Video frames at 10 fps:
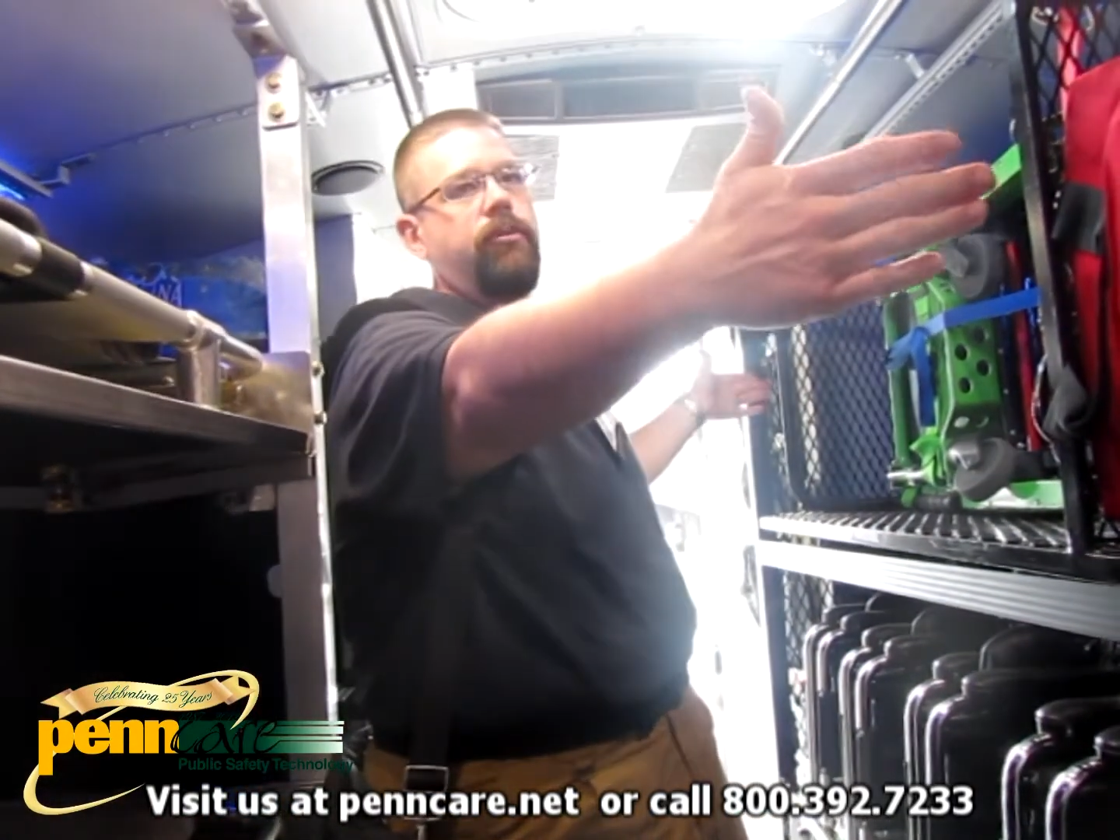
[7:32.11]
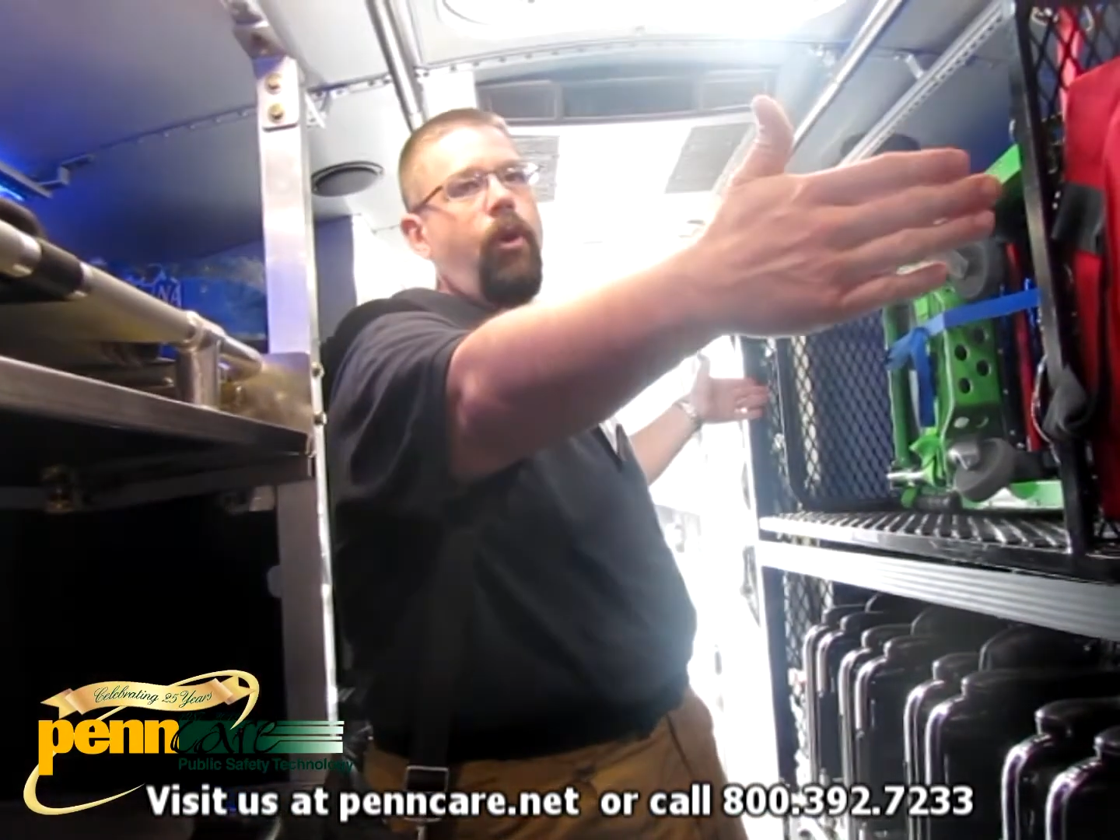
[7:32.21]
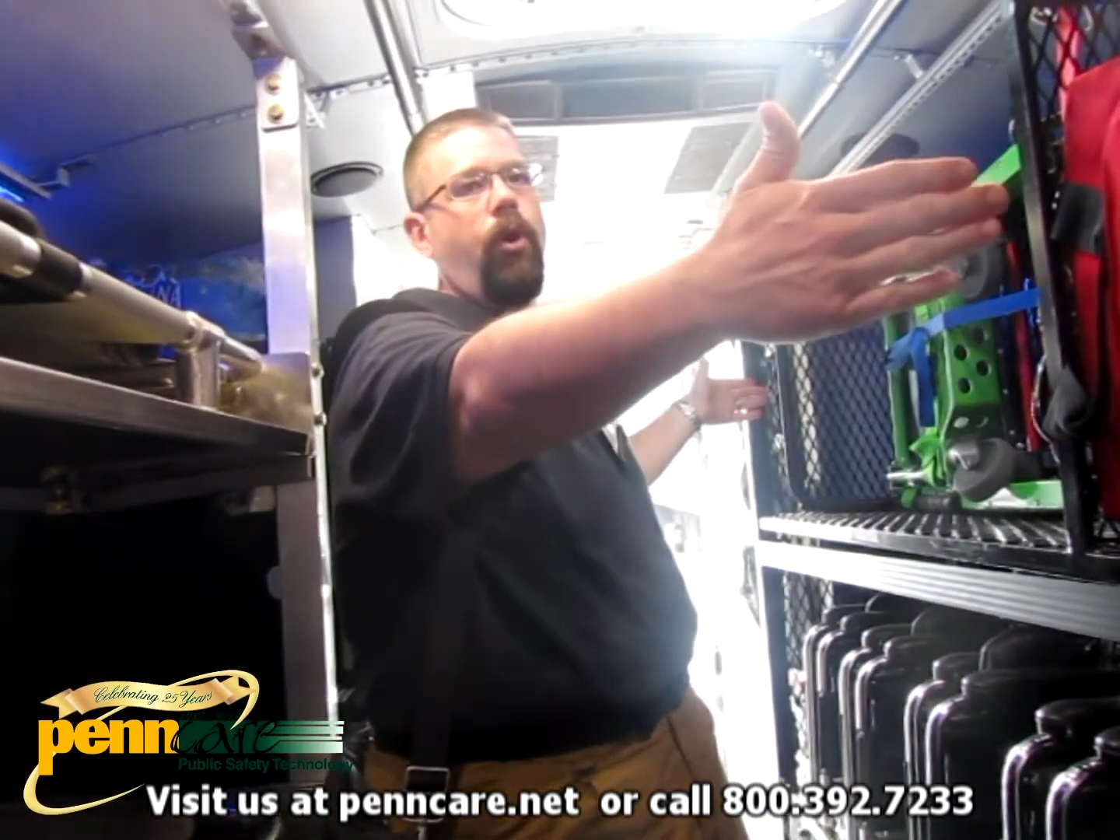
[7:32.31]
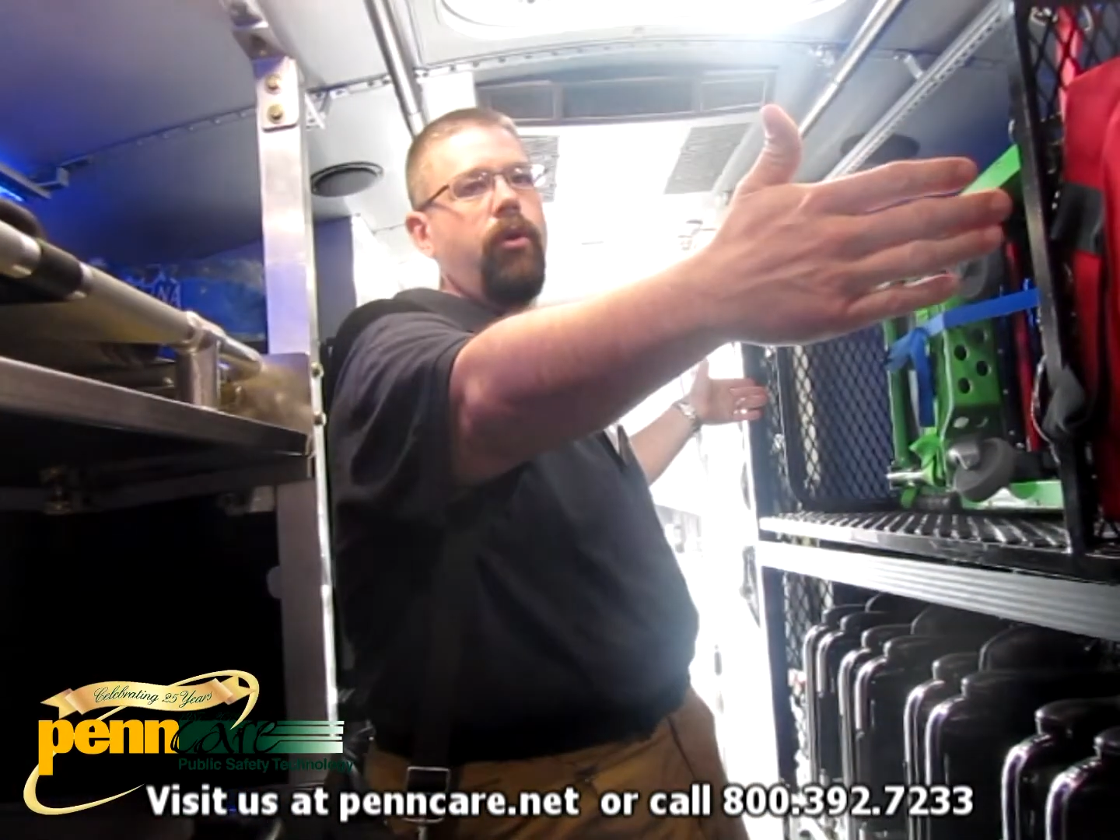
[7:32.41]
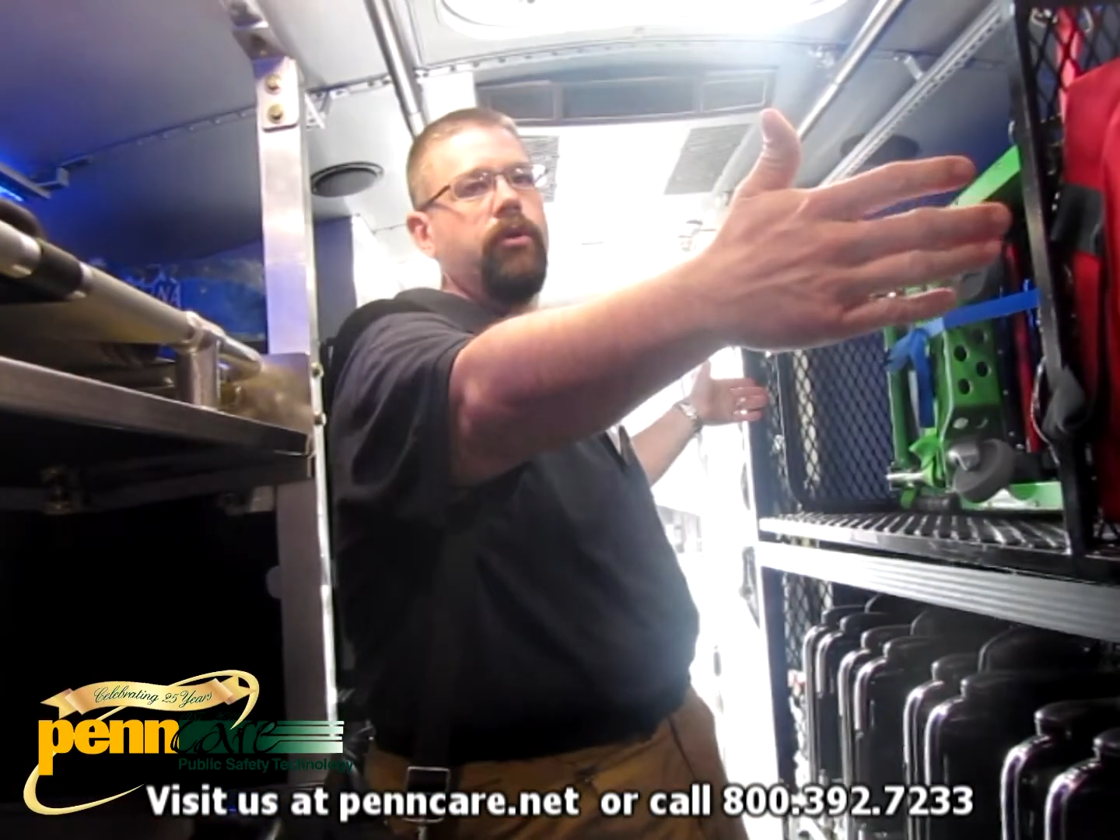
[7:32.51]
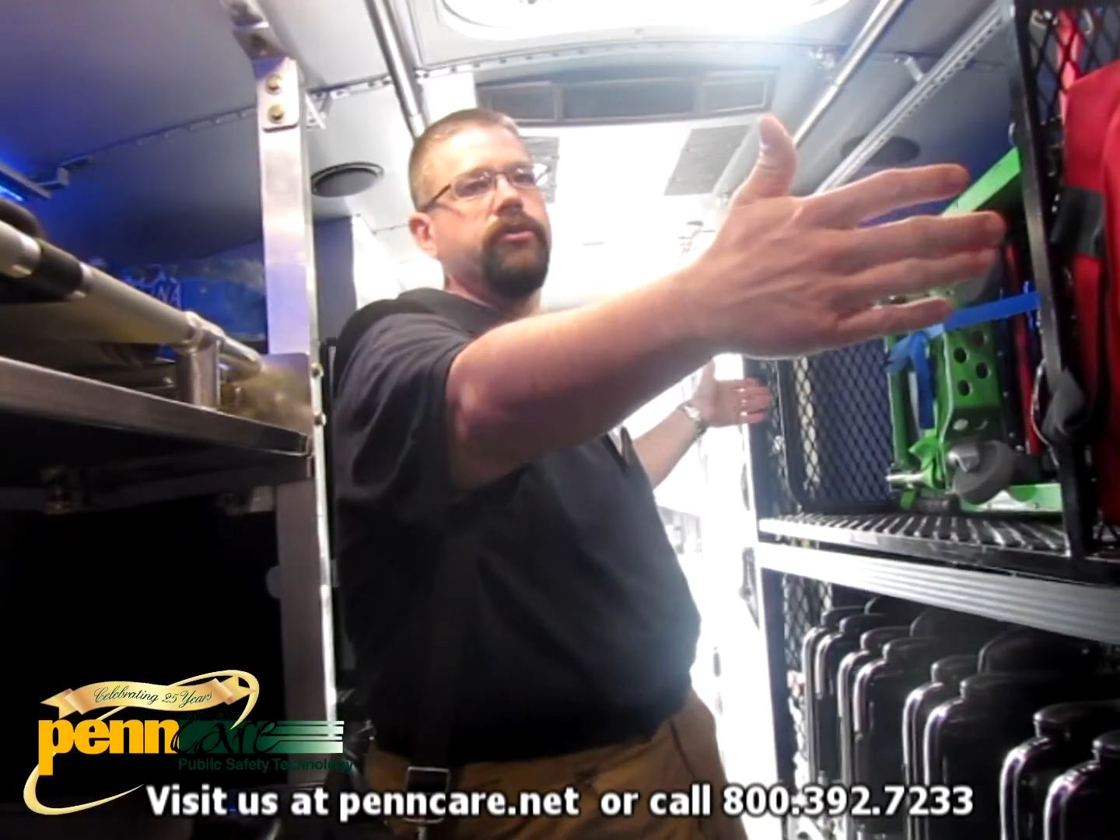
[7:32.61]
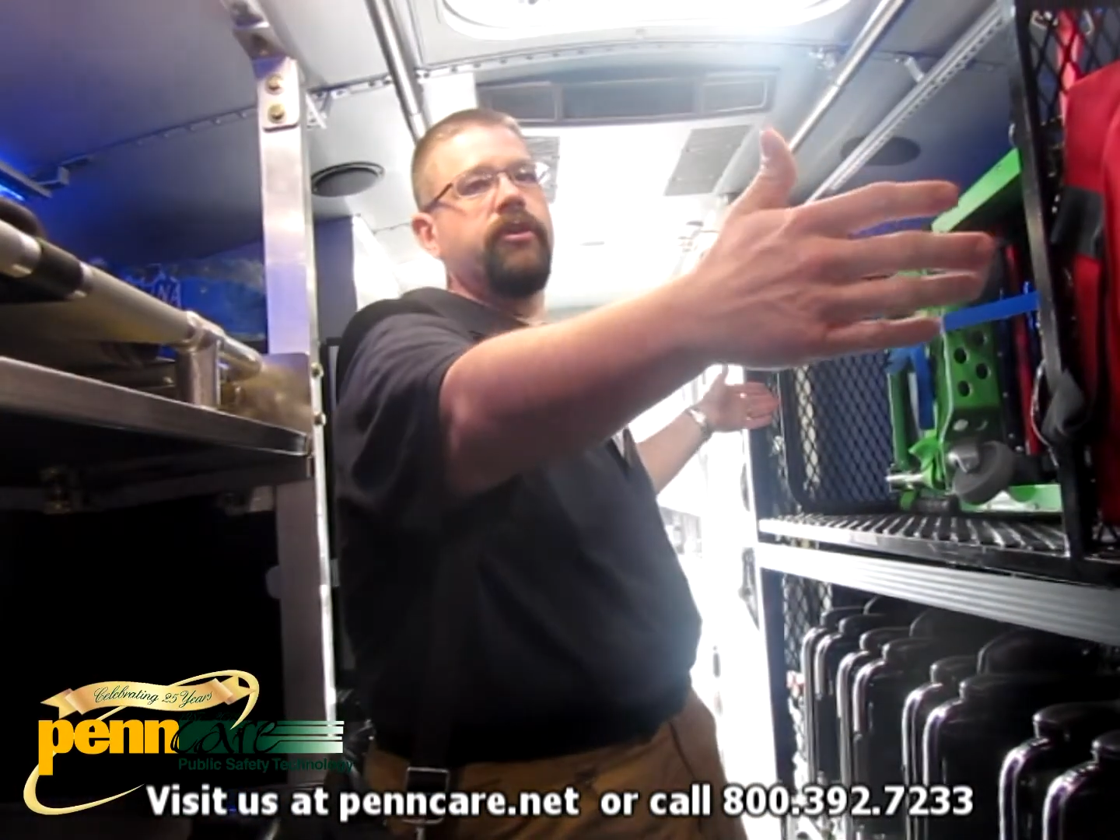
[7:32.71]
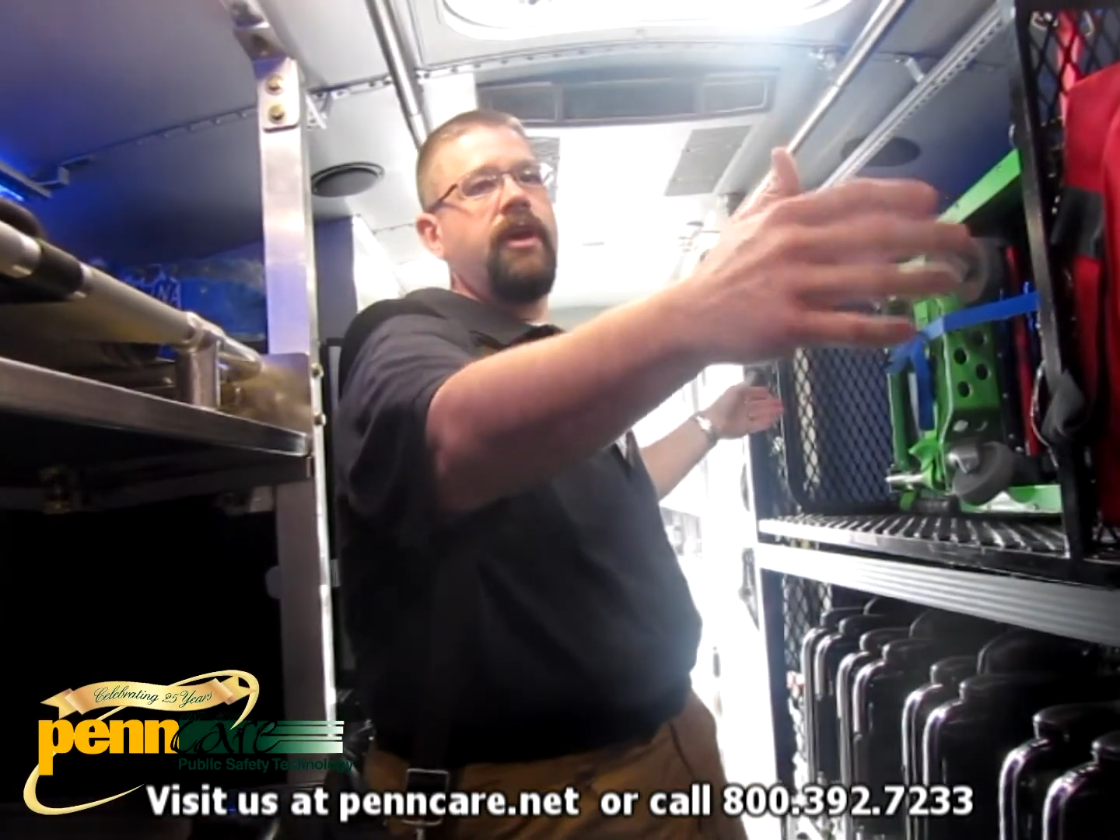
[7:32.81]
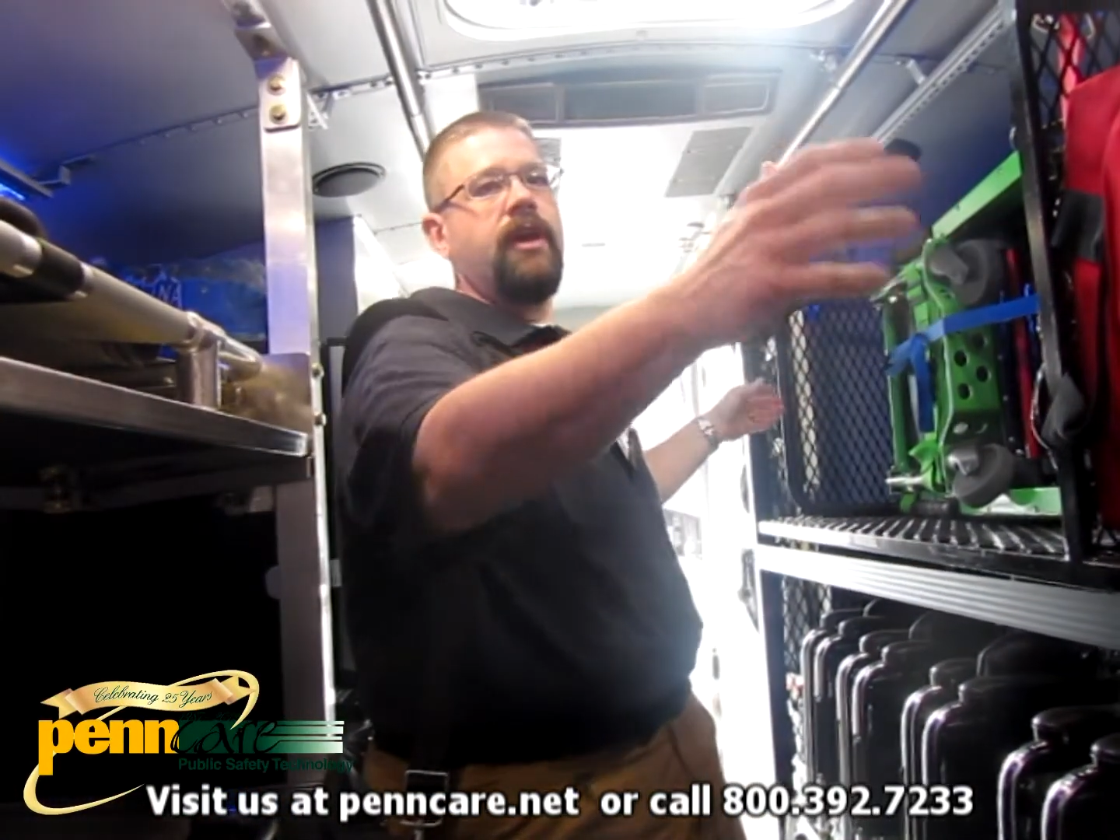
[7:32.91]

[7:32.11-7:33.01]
poles,